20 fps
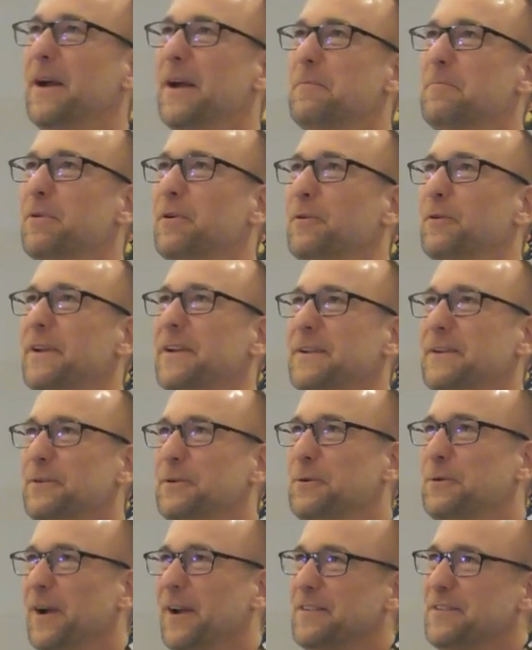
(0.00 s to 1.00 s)
my perennial
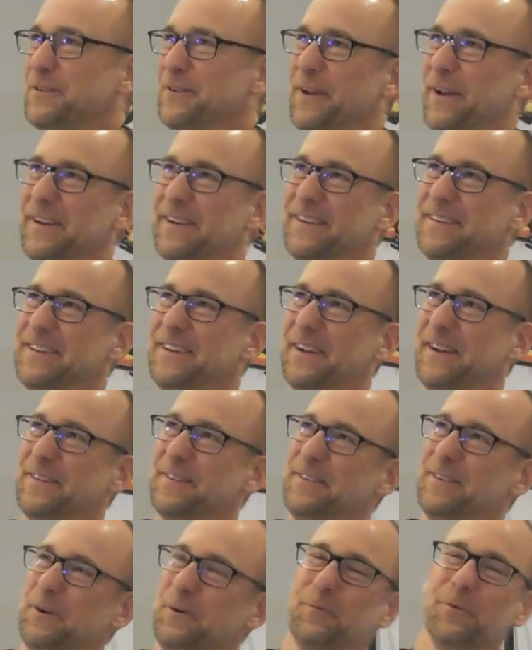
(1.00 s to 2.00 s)
question I need to
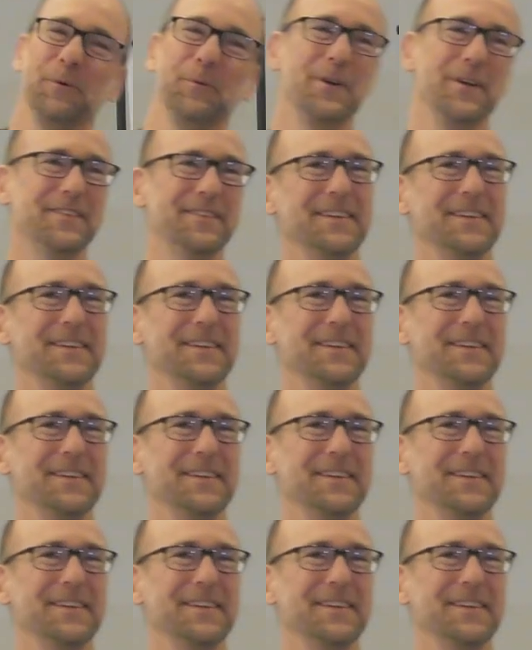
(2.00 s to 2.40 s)
answer. Will we